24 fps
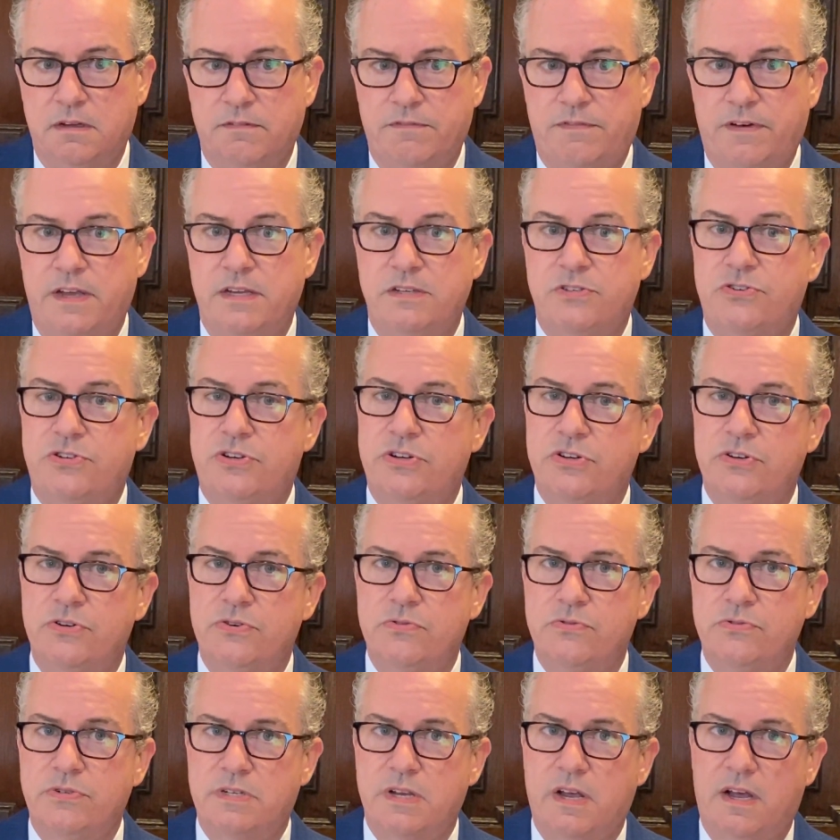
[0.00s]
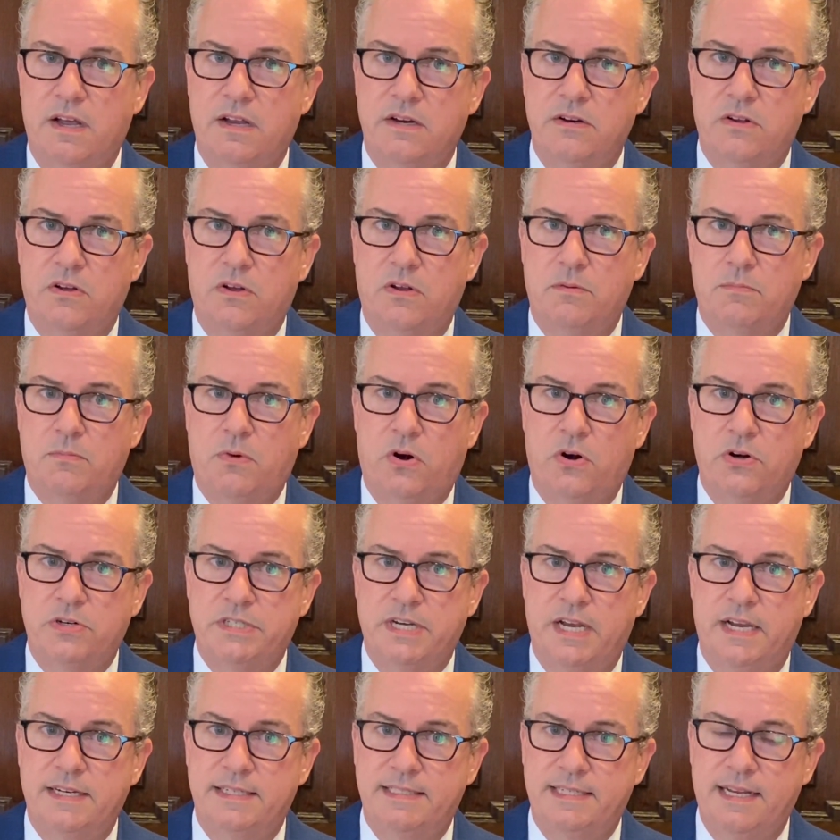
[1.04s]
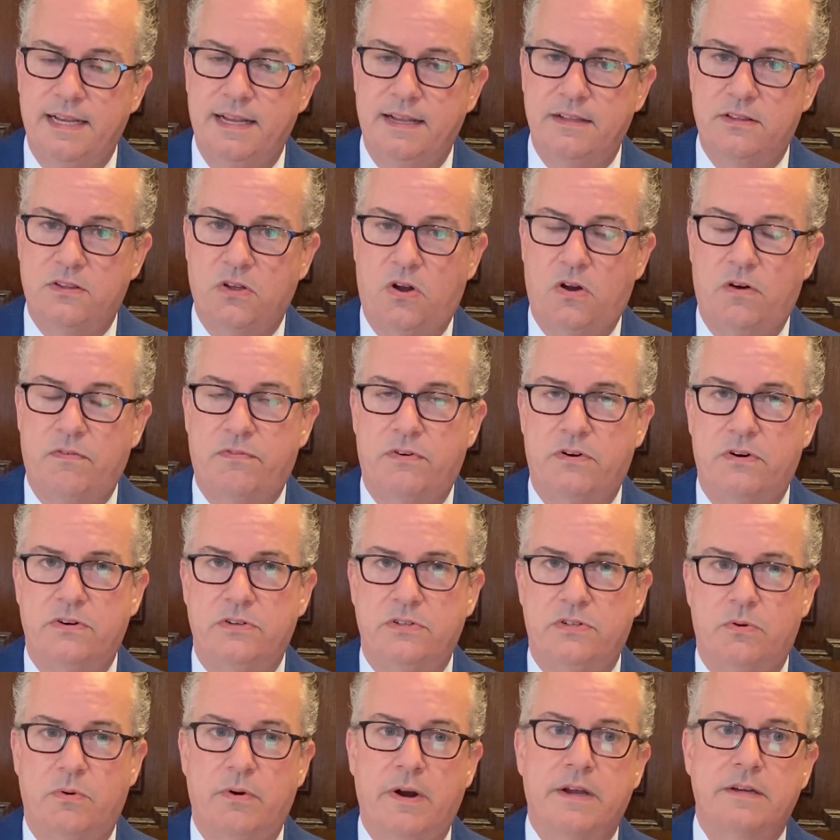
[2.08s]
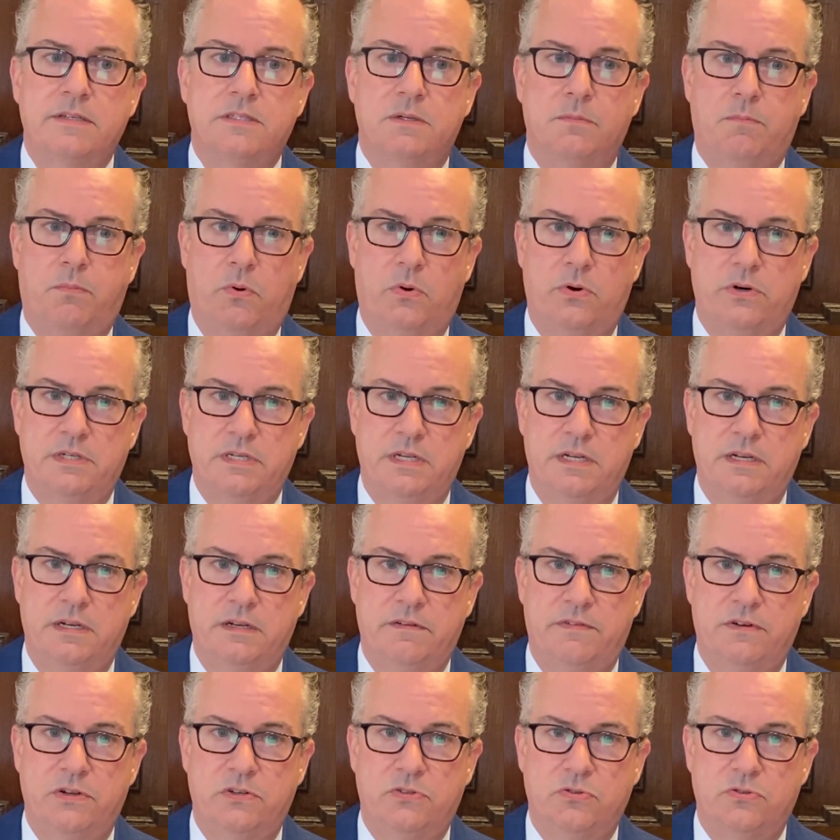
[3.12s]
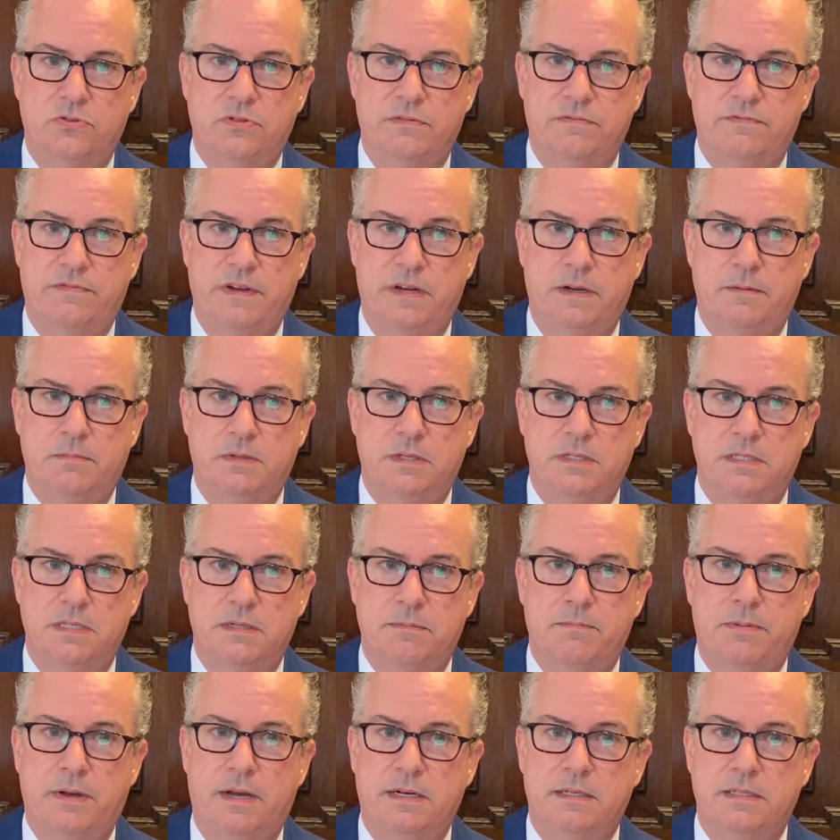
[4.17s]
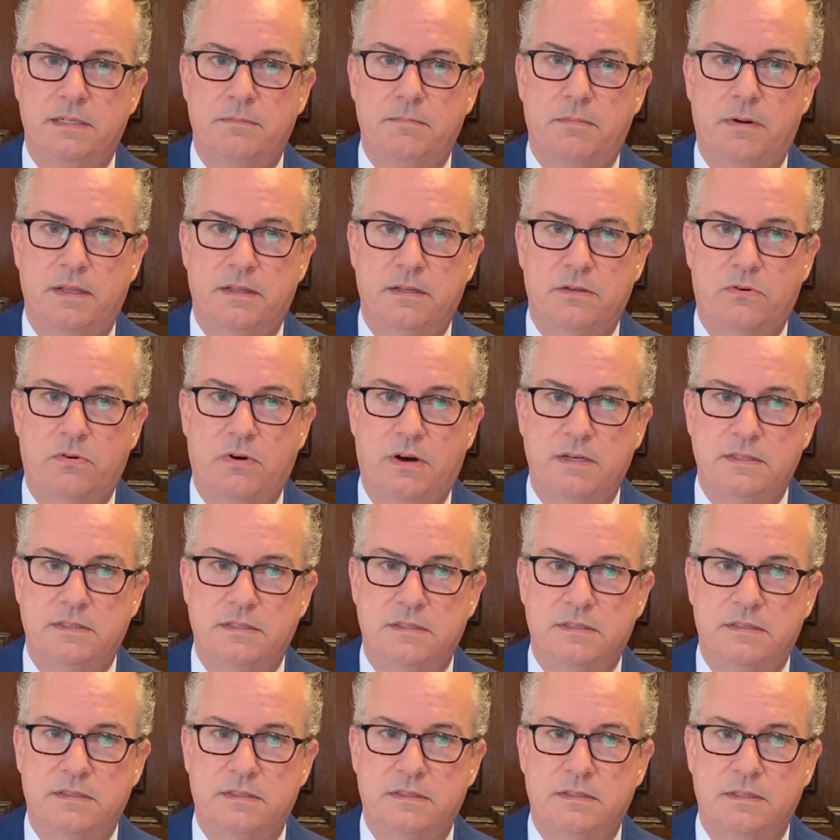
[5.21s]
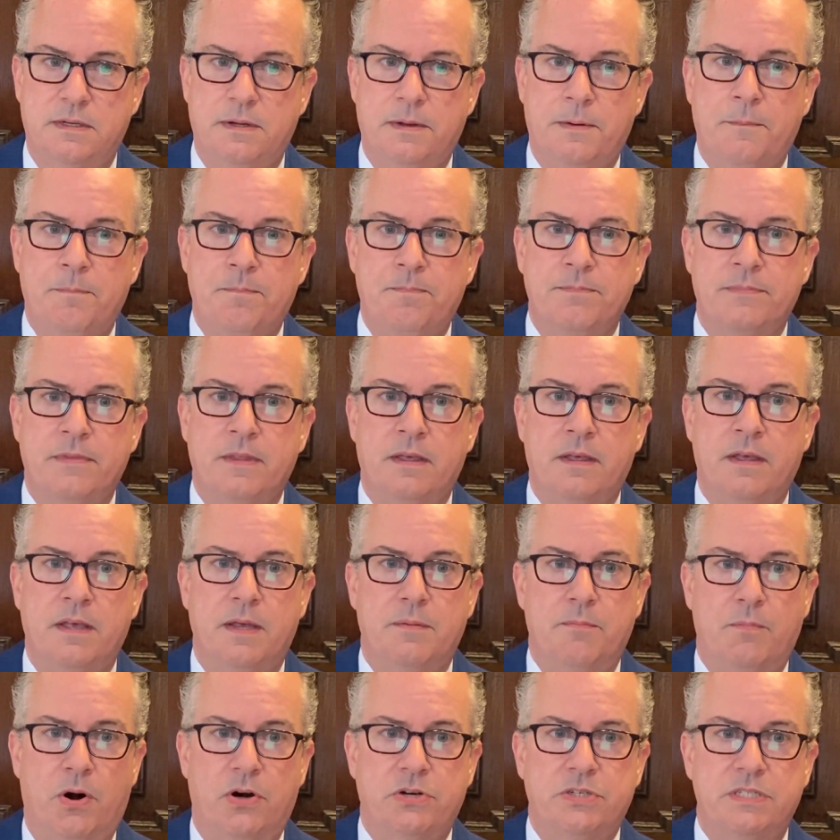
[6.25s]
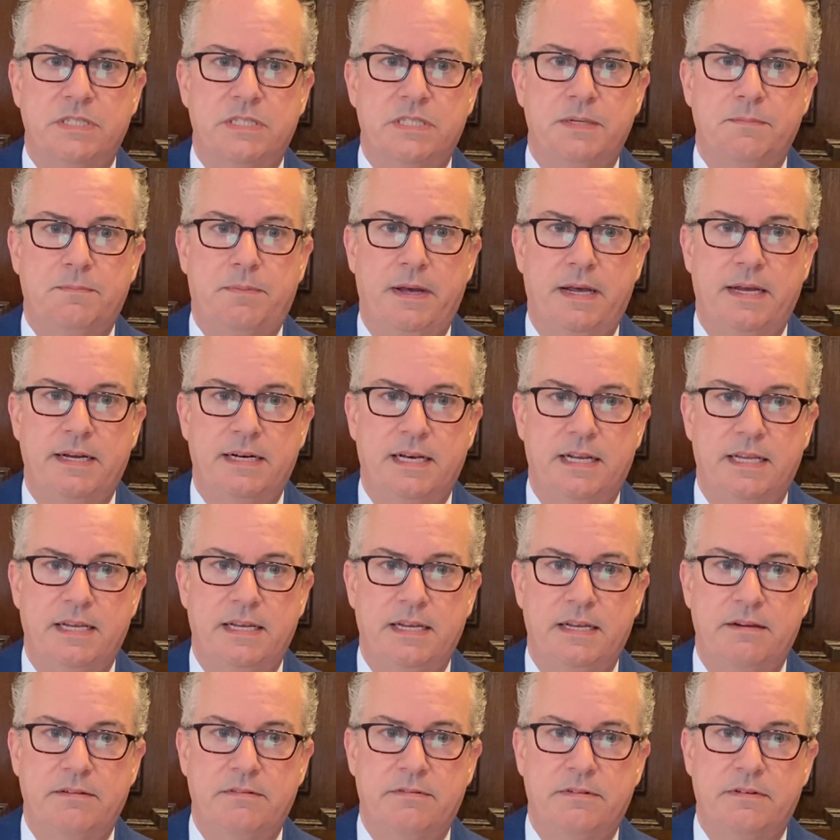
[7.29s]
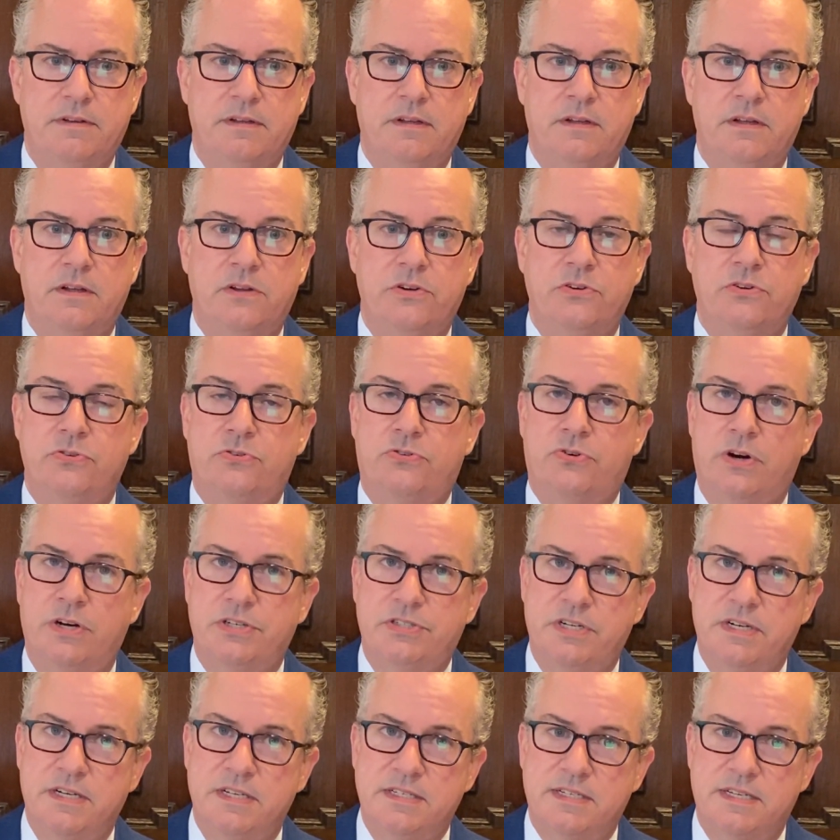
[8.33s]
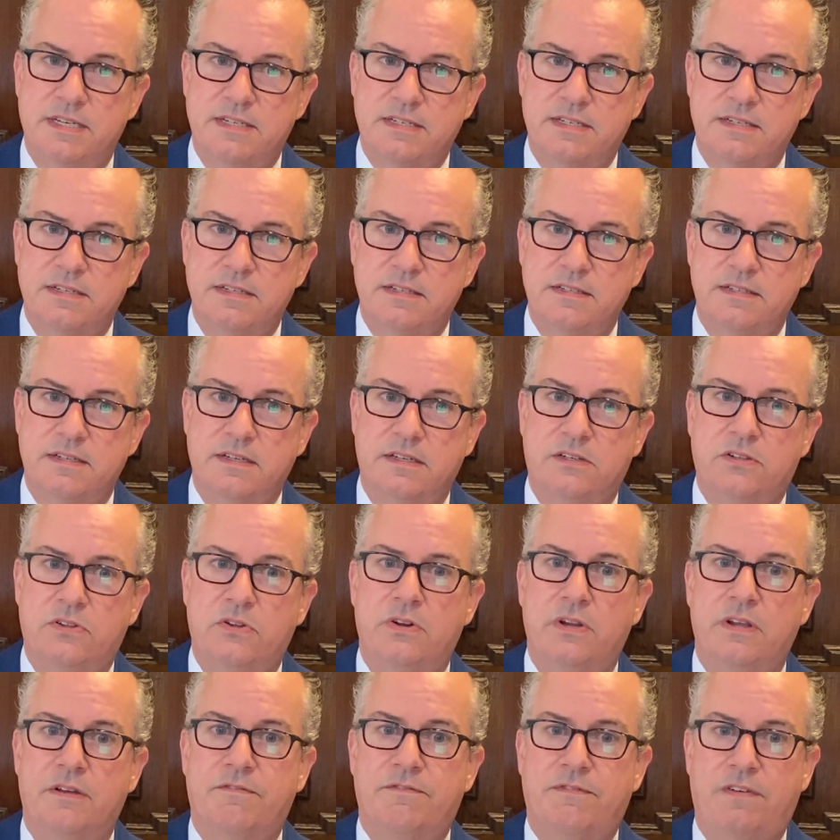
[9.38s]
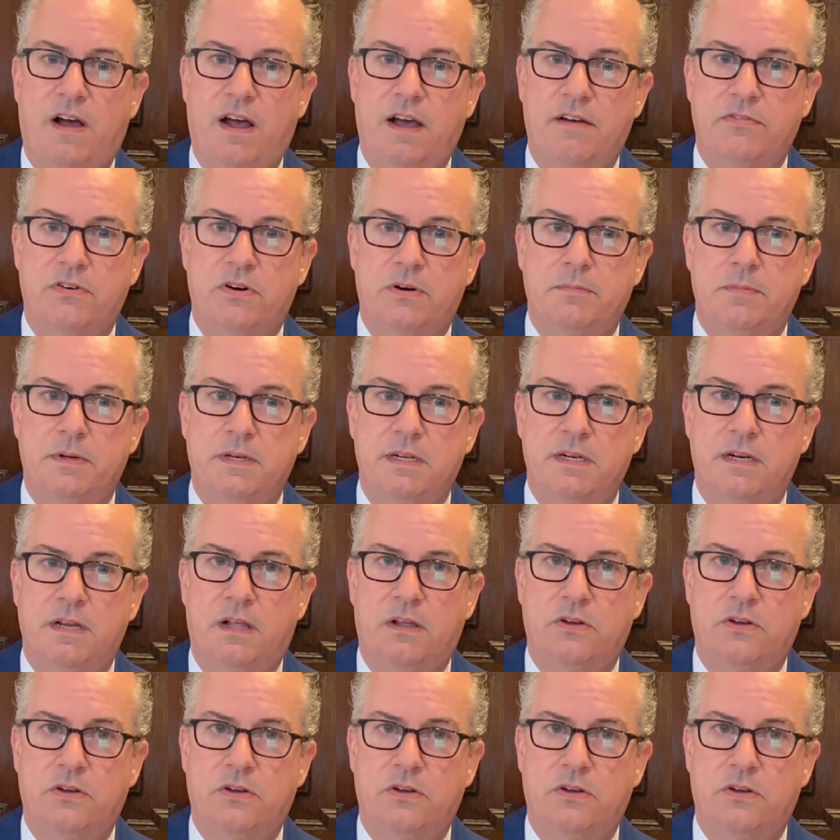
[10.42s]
Phase 2, signed on March 18th, offered direct support to individuals and families impacted by the crisis. Emergency paid leave, nutrition assistance, including $500 million